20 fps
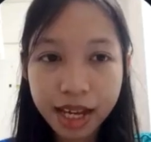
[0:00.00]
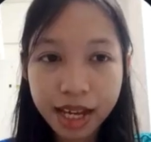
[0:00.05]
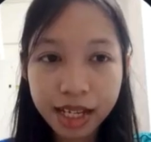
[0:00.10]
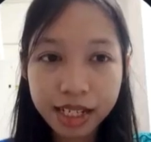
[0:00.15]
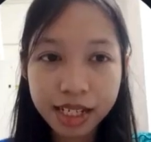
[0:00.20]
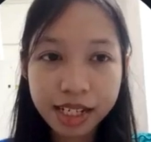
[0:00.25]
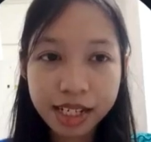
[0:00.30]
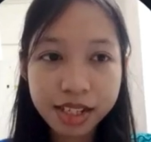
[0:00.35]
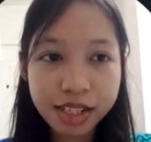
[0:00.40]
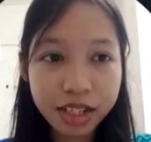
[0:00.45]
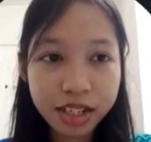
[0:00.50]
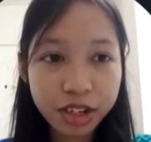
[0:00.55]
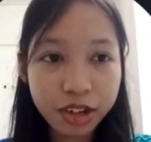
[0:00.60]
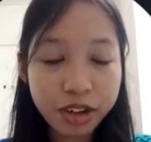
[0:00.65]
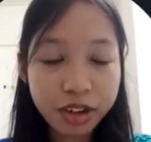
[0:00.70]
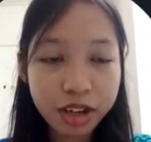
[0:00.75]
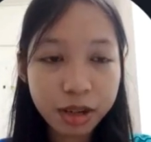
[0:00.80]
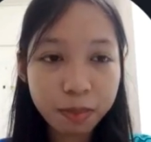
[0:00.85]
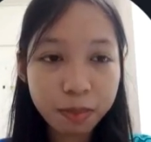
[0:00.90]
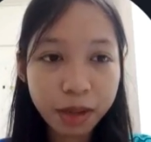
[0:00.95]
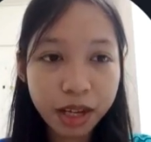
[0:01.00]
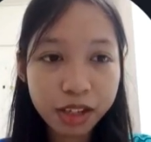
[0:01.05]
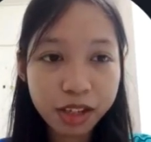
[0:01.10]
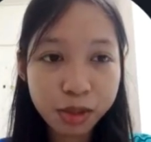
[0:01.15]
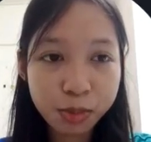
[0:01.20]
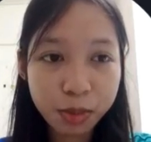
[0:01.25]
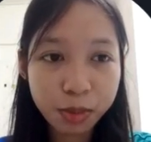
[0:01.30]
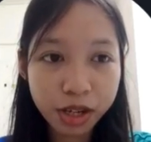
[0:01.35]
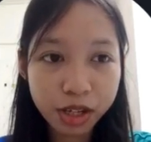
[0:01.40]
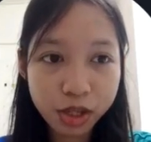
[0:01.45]
The screw applies
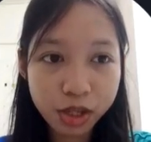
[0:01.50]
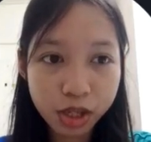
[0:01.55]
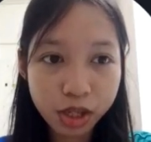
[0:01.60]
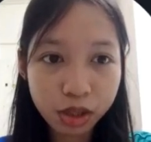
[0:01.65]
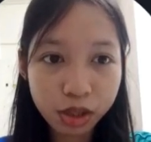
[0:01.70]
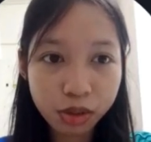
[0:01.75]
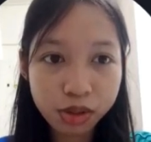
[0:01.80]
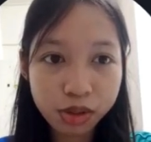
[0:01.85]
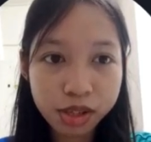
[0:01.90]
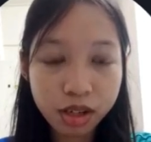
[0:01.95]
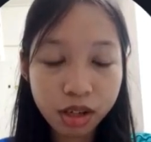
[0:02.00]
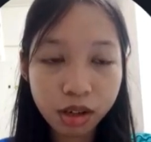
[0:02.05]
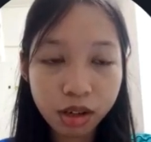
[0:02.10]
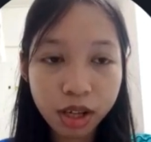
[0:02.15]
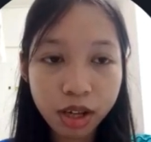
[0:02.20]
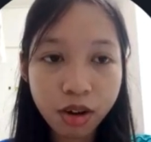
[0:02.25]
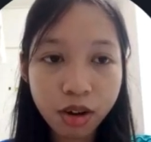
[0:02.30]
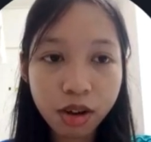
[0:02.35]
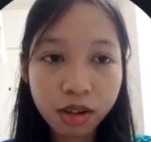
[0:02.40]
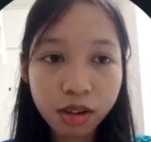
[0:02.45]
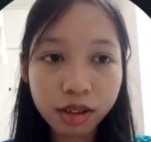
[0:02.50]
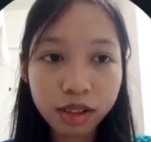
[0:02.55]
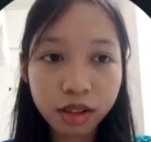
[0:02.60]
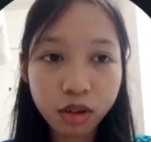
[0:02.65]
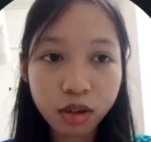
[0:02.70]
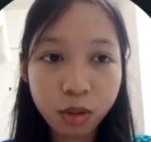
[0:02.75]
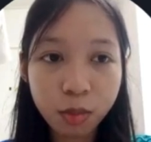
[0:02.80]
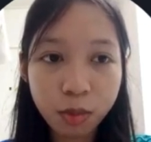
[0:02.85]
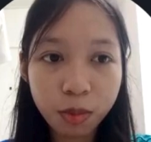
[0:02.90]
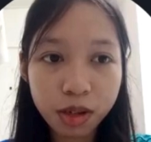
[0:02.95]
pressure to securely hold the
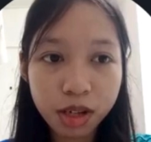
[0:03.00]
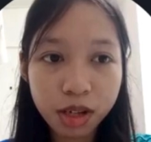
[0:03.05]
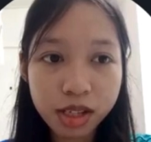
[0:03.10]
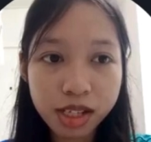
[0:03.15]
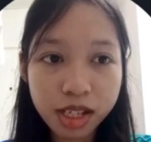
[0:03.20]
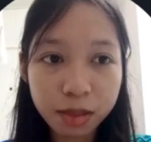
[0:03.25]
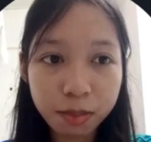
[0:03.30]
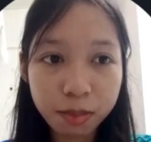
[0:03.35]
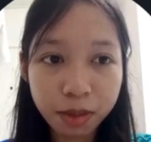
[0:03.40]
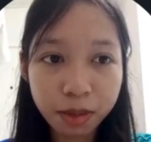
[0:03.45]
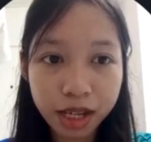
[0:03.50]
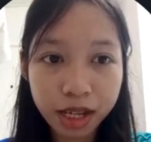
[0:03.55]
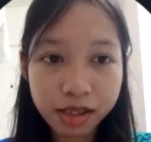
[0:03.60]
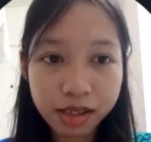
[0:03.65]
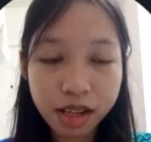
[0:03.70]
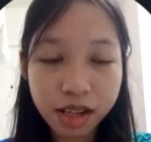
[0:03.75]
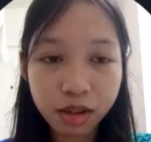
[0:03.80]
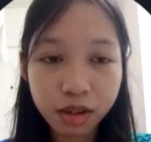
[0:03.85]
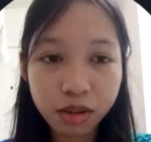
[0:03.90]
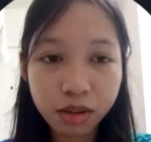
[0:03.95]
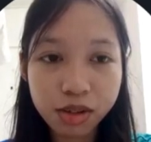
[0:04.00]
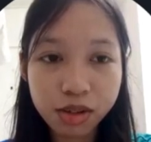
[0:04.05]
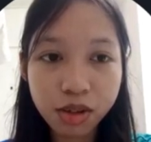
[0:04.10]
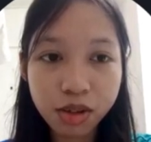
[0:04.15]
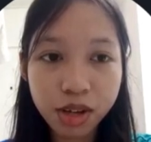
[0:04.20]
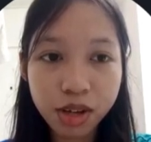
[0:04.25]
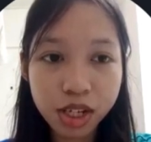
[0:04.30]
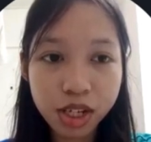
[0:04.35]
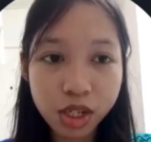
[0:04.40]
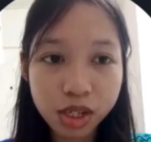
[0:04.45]
components in place and also
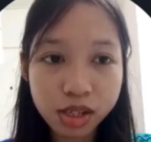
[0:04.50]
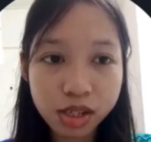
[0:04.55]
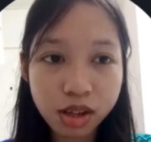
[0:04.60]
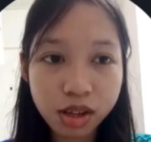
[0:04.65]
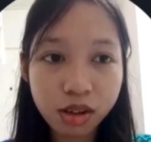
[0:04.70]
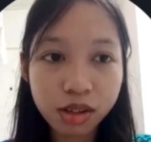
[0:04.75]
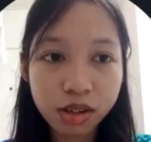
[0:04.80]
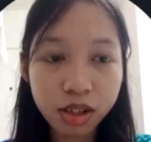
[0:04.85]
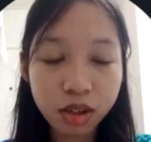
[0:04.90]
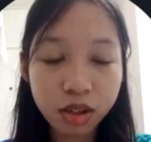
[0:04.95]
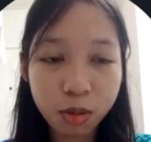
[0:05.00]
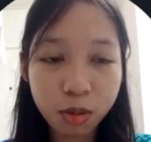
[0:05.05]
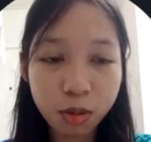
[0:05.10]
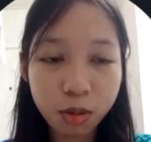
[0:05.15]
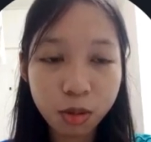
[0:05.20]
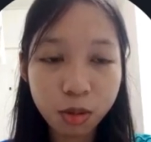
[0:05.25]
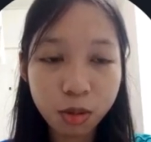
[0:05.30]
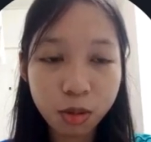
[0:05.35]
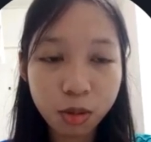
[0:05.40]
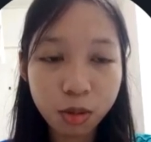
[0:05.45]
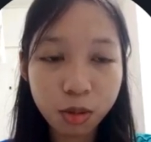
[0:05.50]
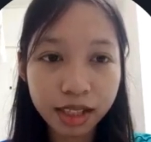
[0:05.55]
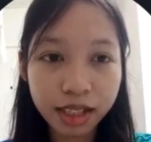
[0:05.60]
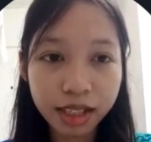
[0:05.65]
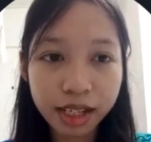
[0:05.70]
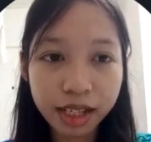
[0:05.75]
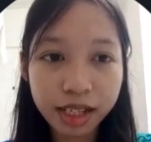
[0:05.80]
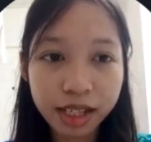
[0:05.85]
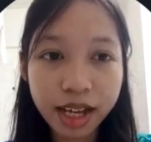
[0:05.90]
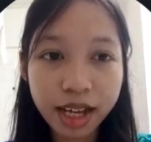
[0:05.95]
ensures all the components are
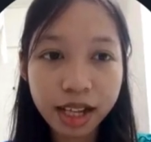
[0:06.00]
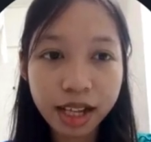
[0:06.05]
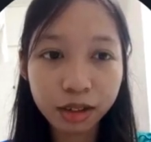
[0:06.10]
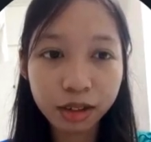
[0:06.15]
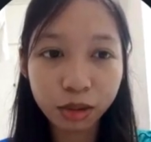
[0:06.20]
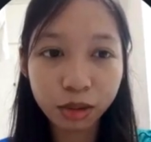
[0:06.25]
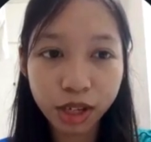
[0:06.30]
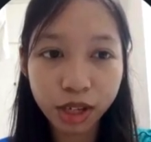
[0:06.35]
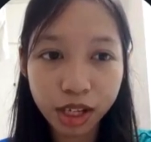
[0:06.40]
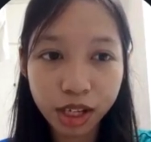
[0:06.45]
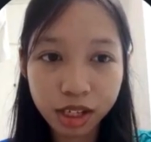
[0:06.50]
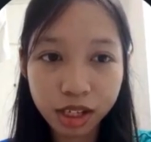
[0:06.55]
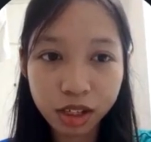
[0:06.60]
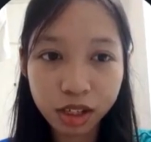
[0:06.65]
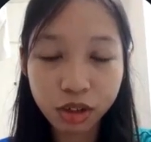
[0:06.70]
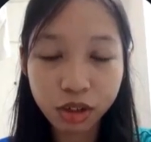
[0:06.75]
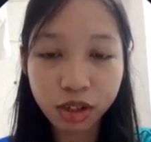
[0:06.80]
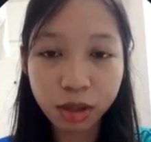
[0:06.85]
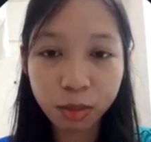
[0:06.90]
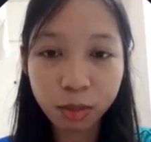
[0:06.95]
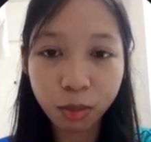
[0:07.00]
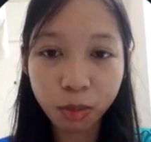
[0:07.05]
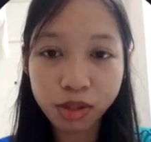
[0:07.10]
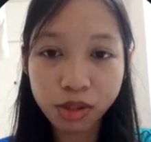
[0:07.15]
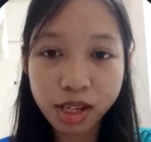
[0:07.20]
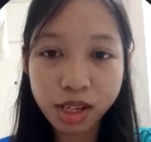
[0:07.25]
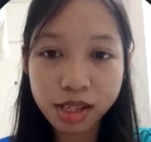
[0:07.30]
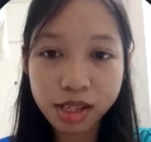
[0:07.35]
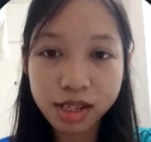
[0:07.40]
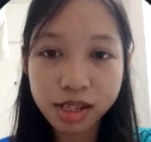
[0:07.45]
tightly held together during
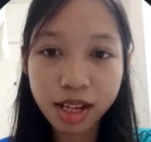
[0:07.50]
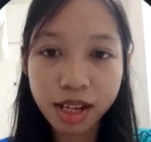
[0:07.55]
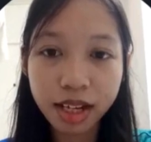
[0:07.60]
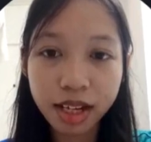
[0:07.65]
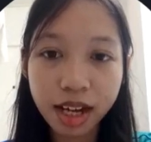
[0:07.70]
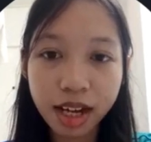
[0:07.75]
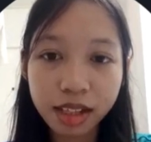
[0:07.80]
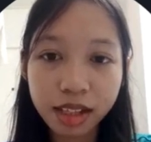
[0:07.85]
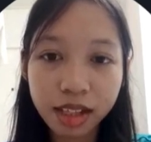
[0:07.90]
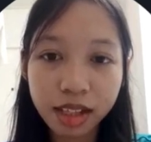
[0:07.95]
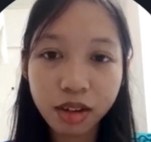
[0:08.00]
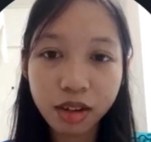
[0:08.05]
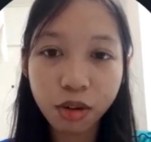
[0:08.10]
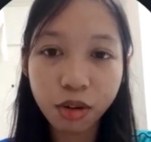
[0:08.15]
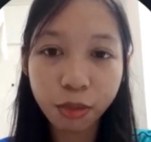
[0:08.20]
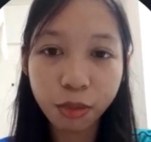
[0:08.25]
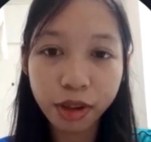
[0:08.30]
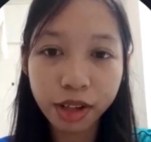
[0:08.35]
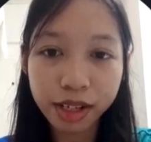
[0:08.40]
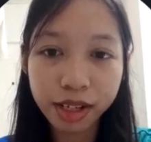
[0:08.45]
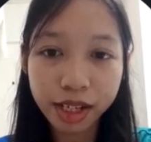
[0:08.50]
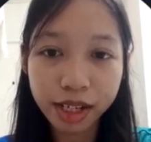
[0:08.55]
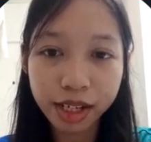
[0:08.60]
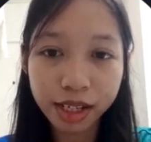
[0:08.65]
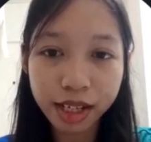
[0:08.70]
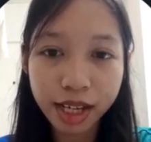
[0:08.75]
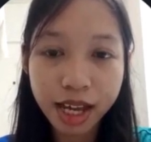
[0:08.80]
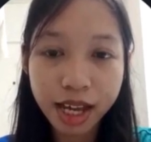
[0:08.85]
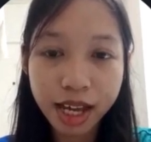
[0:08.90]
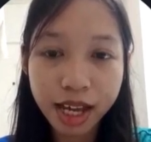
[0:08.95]
processes like cutting or welding.
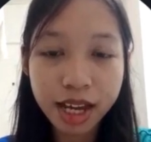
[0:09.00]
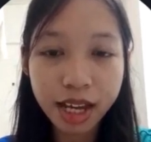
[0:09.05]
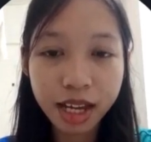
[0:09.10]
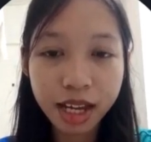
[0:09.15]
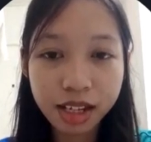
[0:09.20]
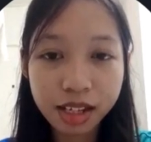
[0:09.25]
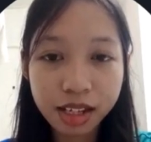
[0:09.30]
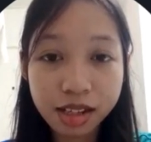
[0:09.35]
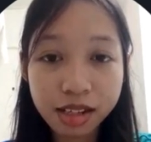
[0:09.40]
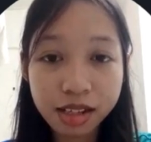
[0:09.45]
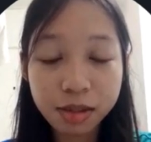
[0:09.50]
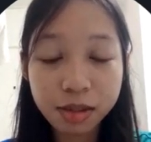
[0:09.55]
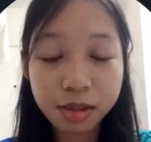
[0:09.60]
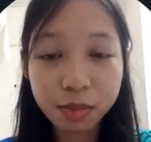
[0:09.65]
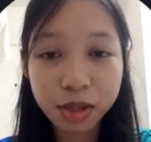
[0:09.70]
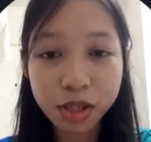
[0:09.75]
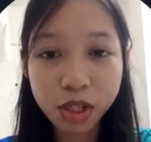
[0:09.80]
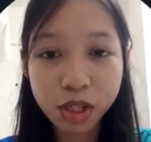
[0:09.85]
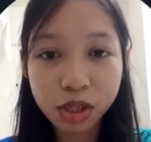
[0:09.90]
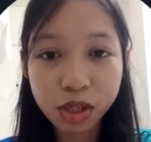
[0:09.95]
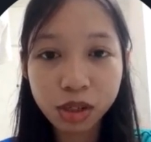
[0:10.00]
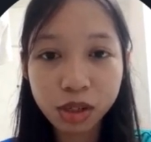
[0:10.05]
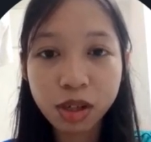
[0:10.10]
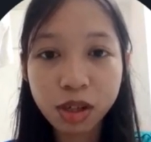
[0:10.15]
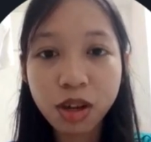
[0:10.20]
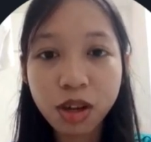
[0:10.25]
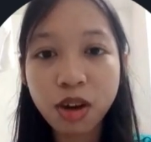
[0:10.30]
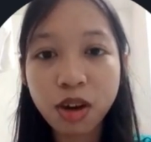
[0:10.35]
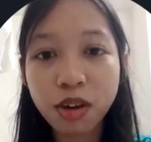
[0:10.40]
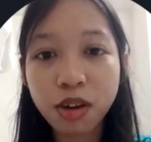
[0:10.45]
And this is the picture
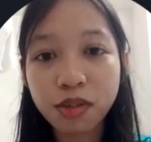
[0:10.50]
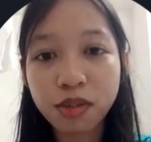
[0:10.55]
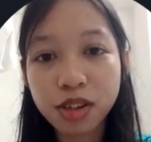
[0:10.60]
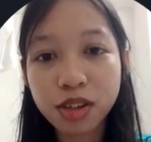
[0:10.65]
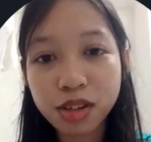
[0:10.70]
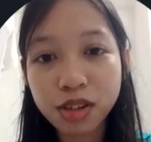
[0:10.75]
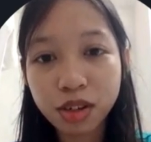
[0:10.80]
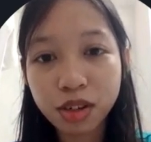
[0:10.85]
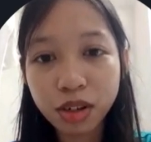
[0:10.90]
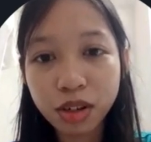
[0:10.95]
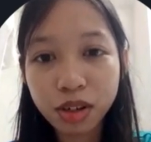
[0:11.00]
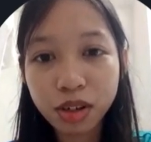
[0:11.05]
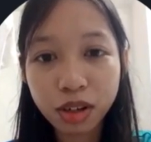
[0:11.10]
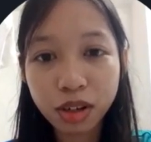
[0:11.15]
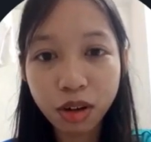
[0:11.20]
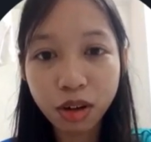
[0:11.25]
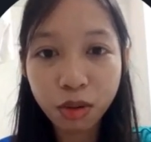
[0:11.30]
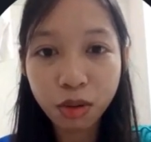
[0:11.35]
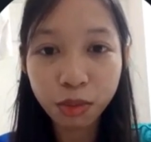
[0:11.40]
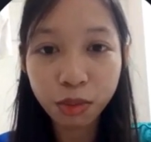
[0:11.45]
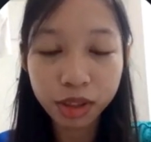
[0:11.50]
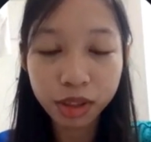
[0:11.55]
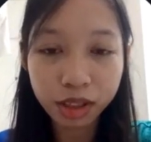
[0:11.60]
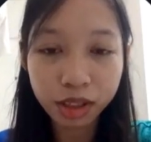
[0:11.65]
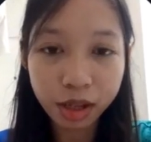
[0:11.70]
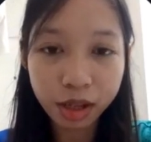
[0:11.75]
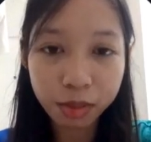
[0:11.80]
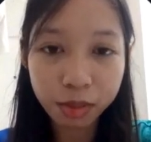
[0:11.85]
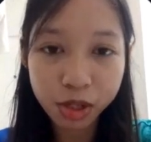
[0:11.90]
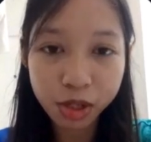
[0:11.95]
of the screw along with the
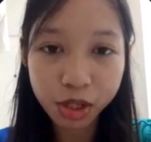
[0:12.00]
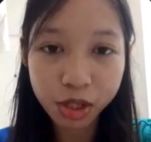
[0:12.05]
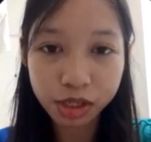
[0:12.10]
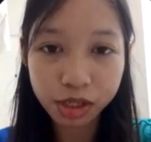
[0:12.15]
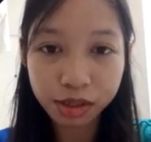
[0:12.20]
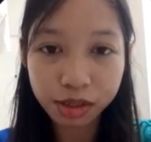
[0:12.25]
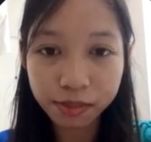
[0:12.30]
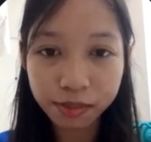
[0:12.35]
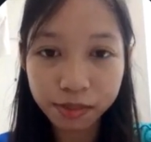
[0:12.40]
dimension.